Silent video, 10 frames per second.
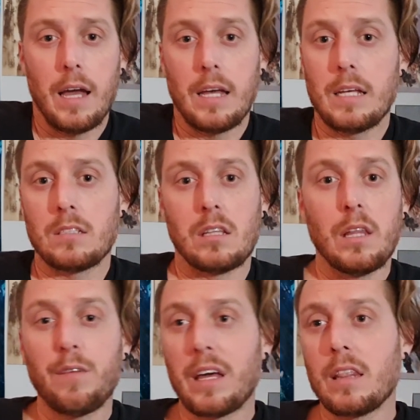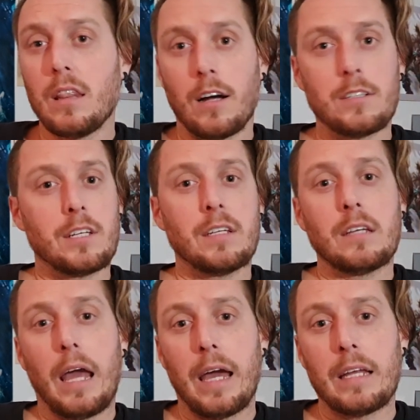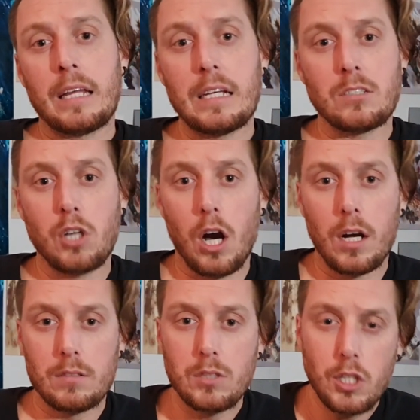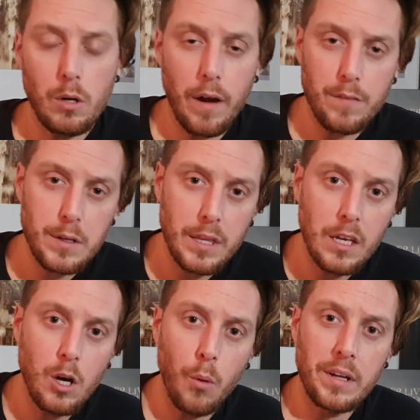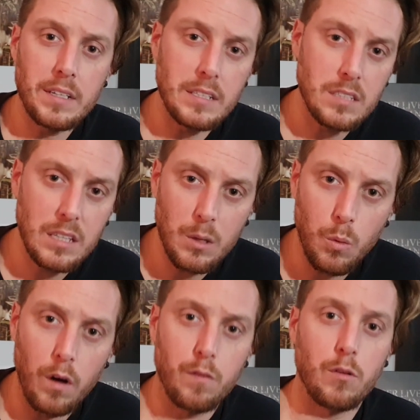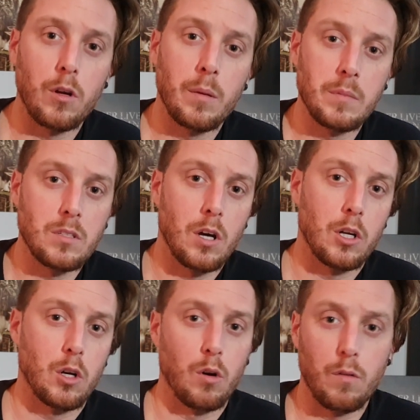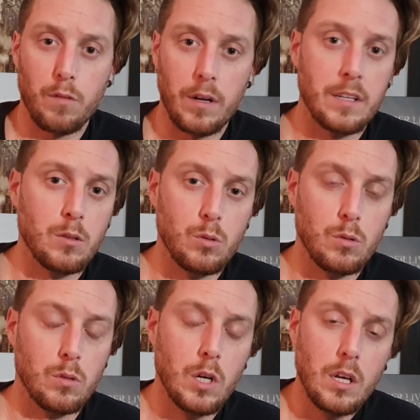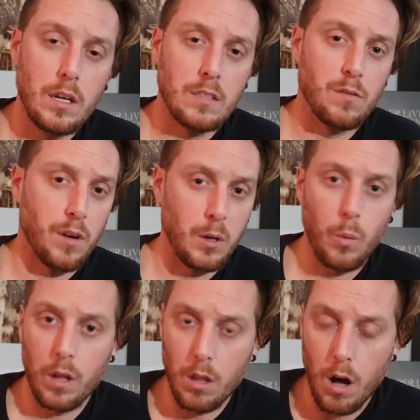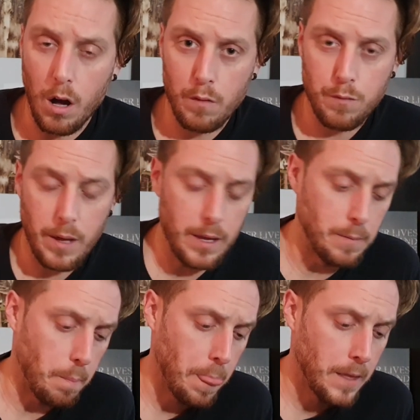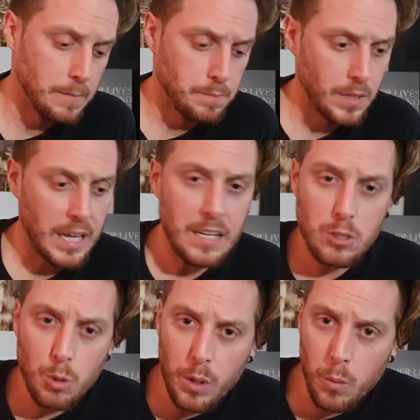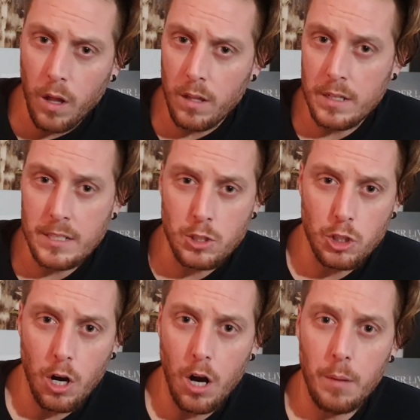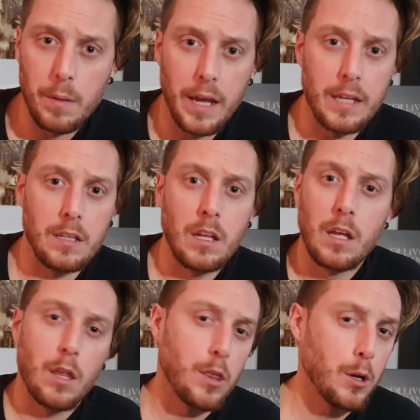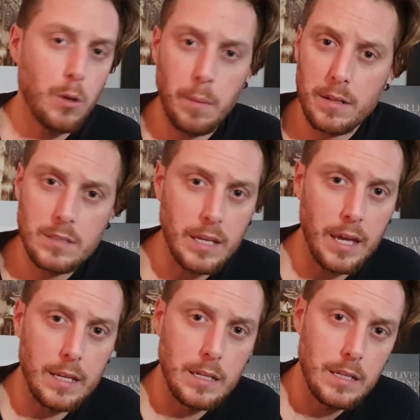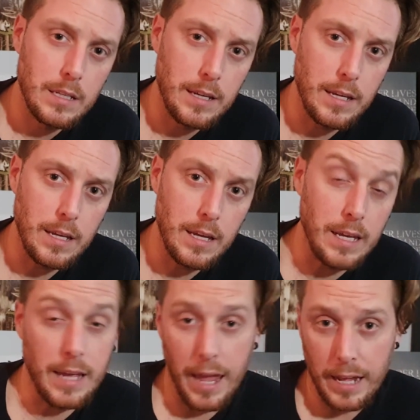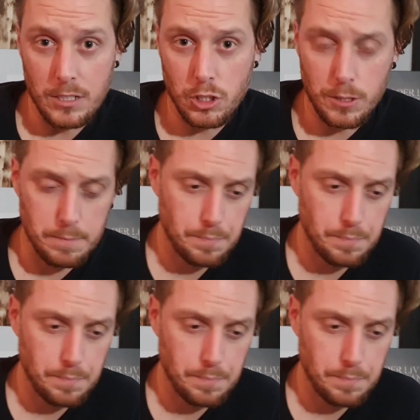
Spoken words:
is living in London, and he's got, you know, everything going decently well for him. He's got a girlfriend who is very well off, and he's doing well at his job, and they're about to get engaged.